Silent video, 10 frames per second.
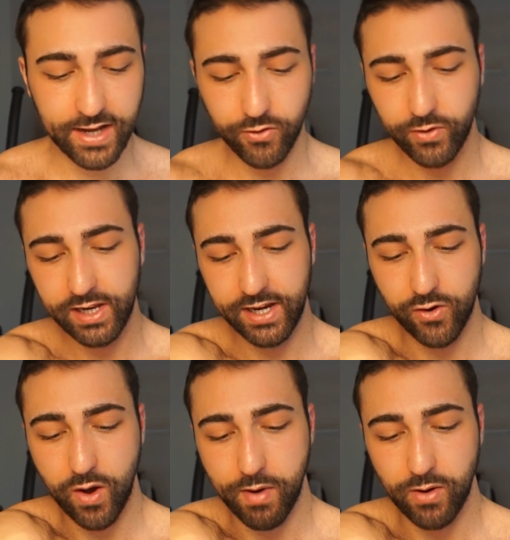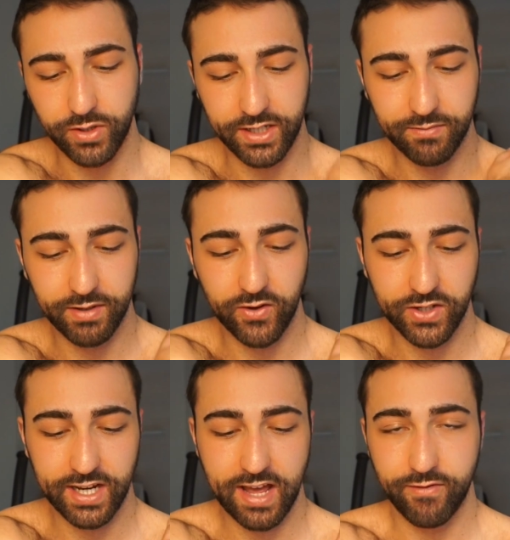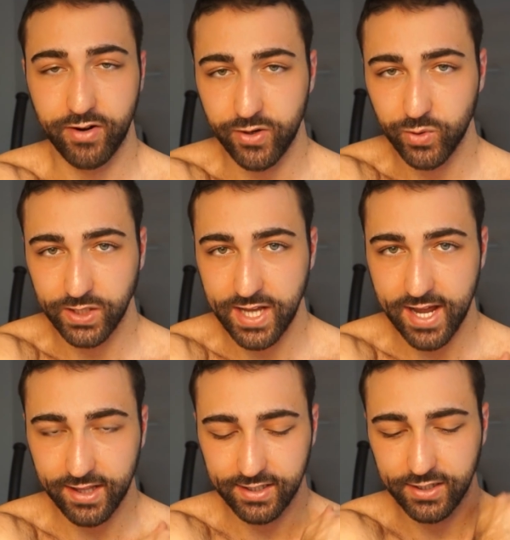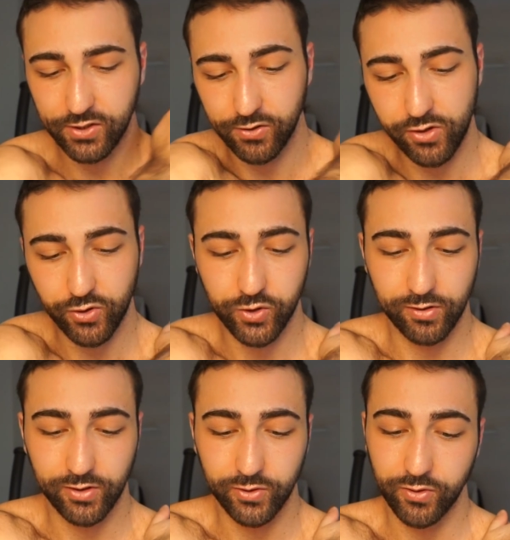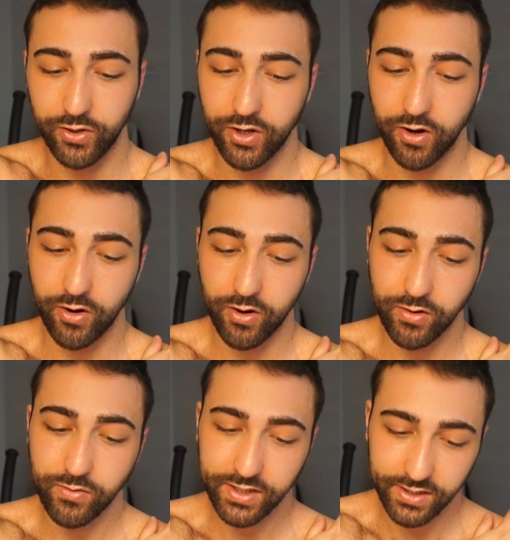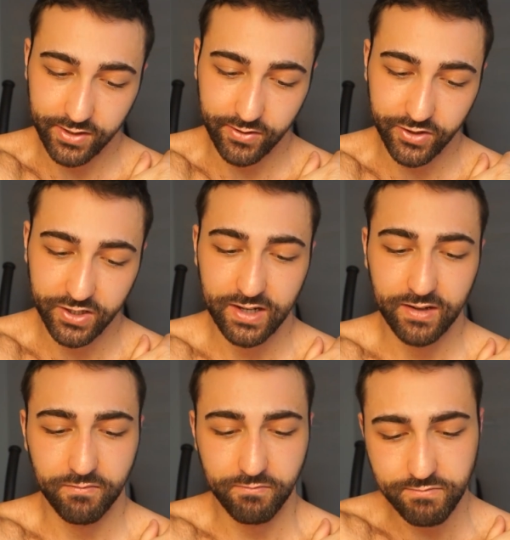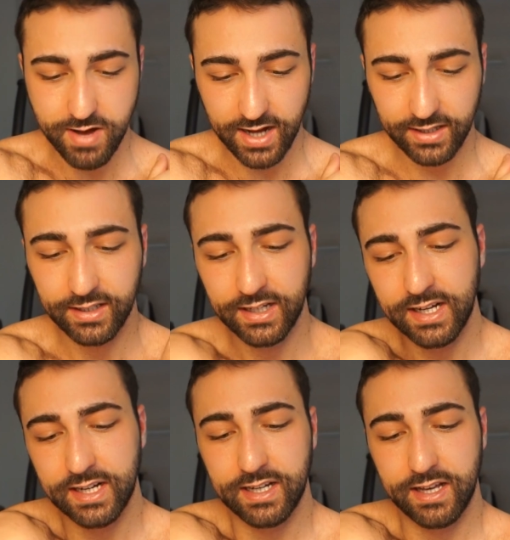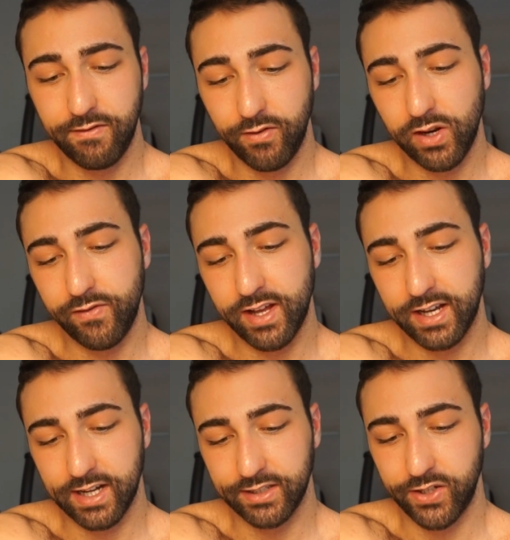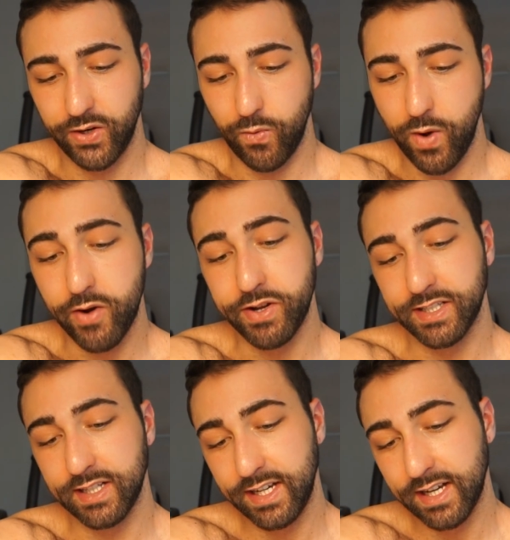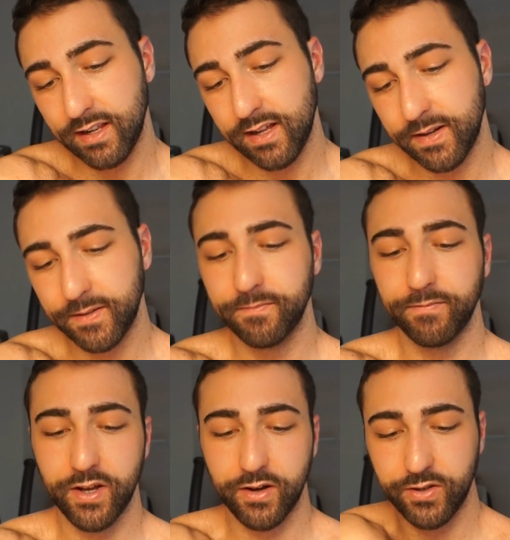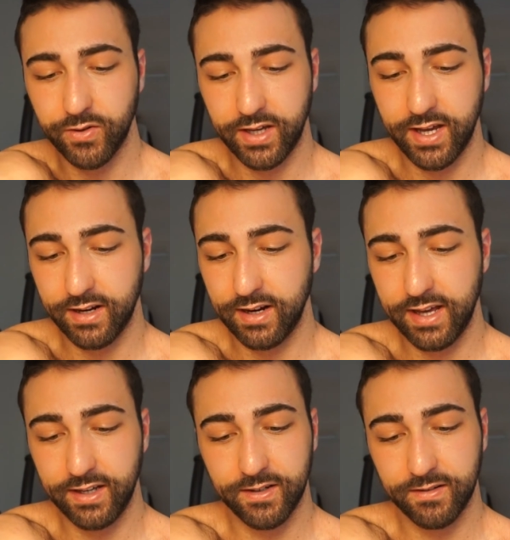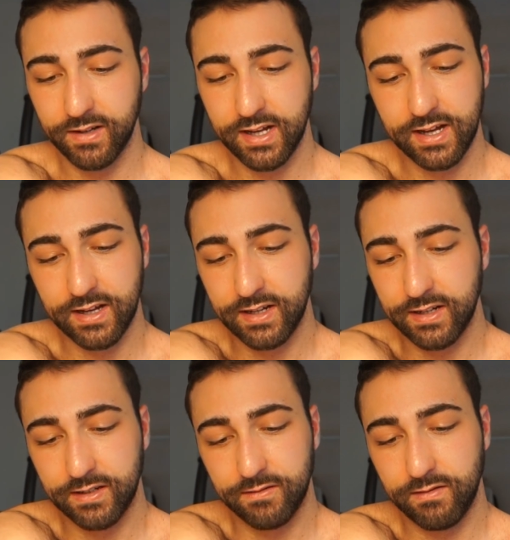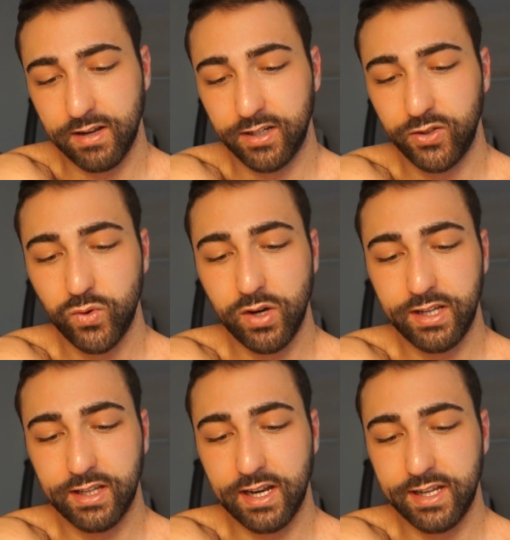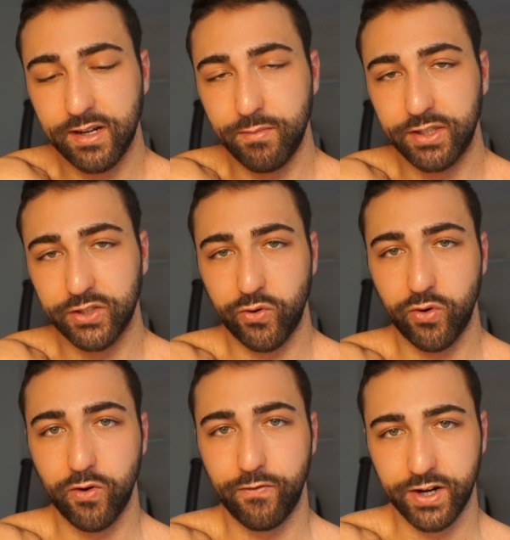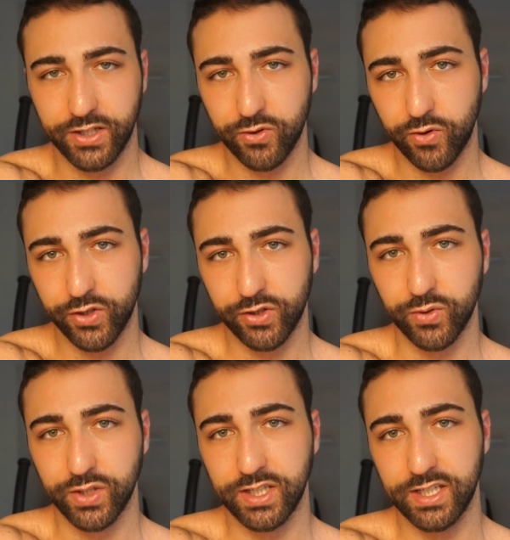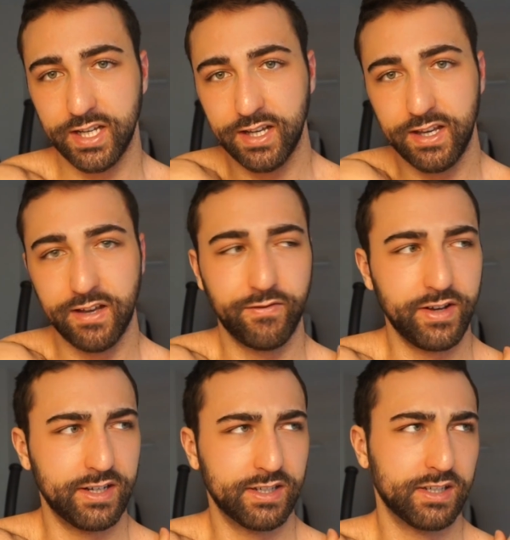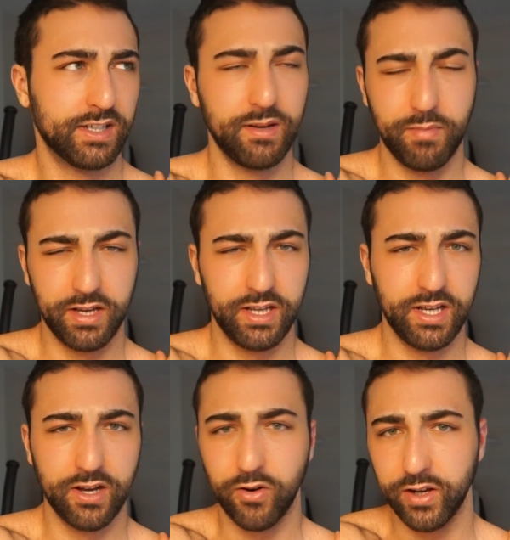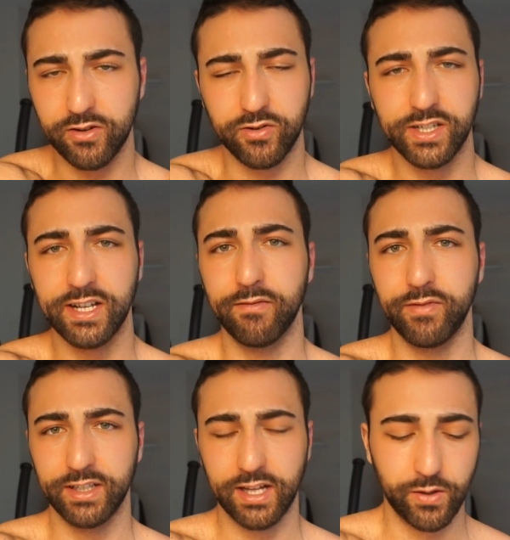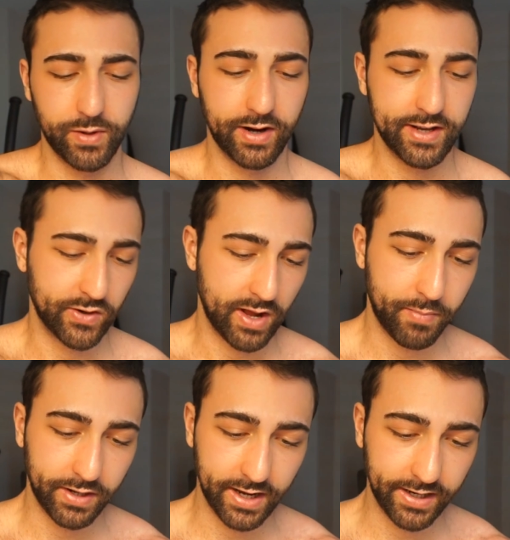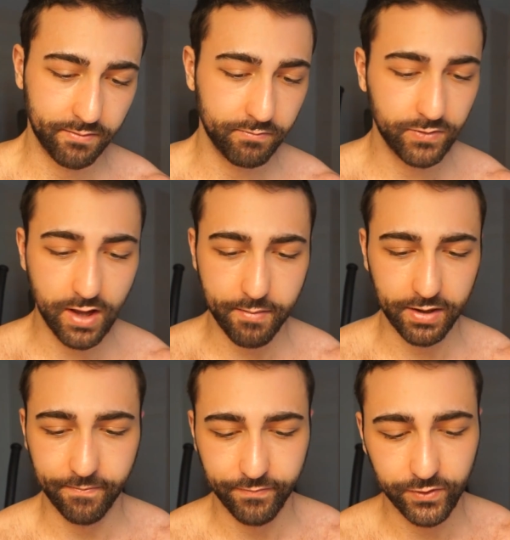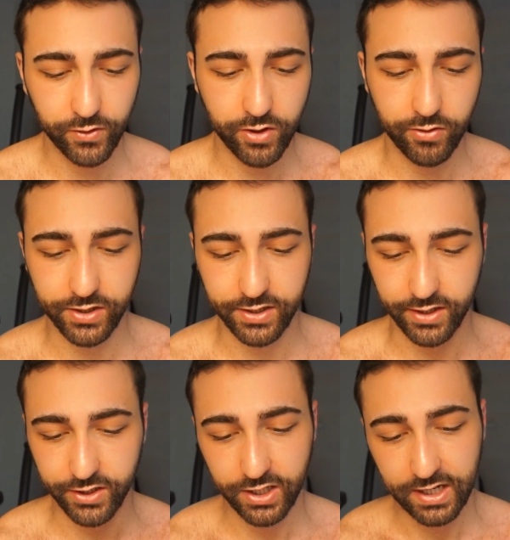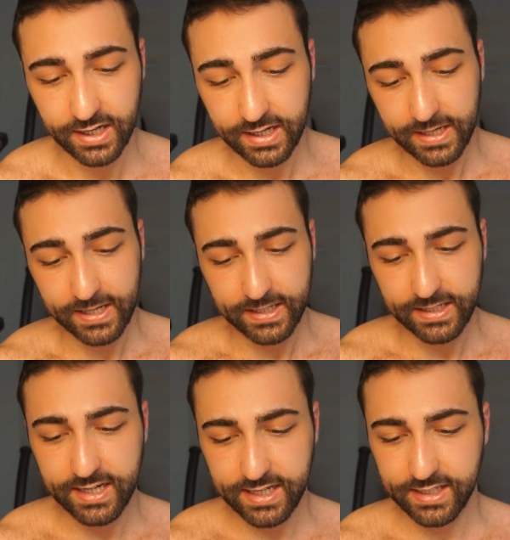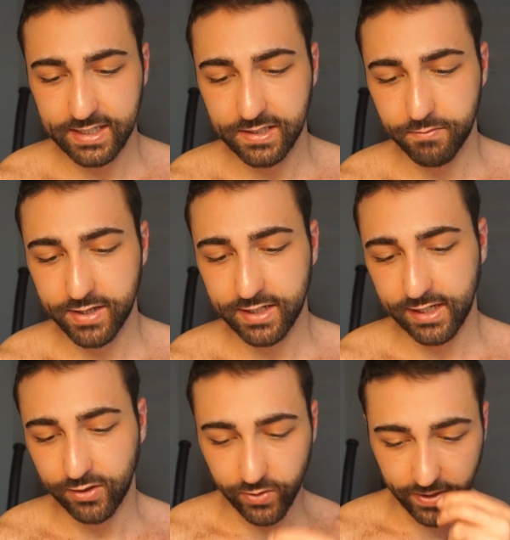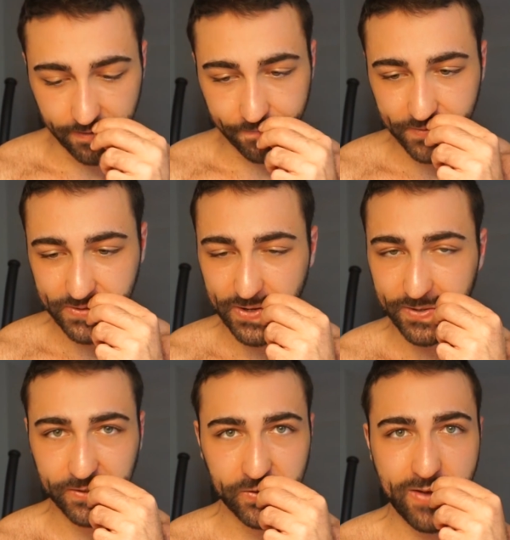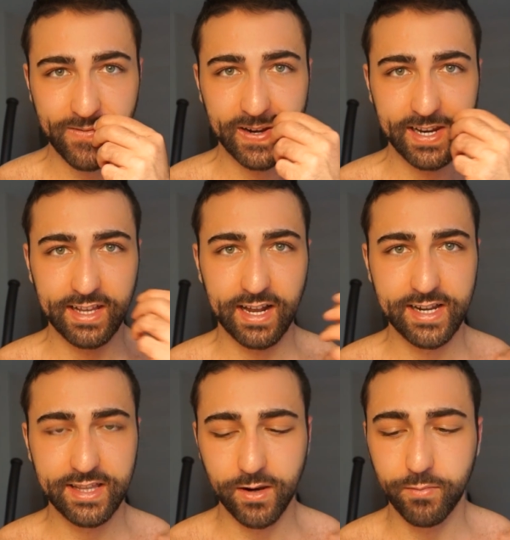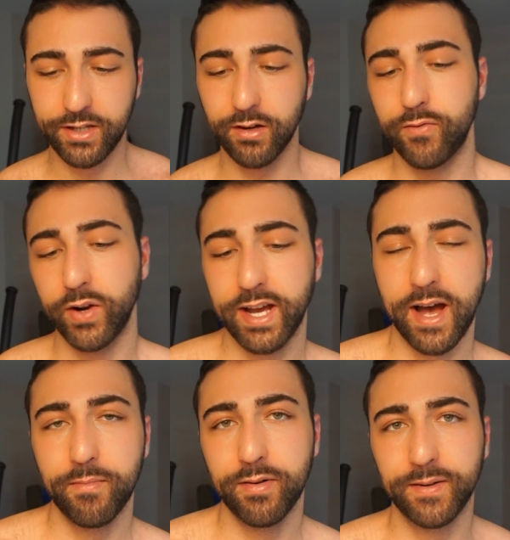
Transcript: really know about this because I never used that, so you should do your own research. But if you live in a country where it's legal, now you can like do a little bit of research to see if it's CBD oil or something that will raise your appetite. I mean, do your research. This is basically tuning. So to have a little bit of recap,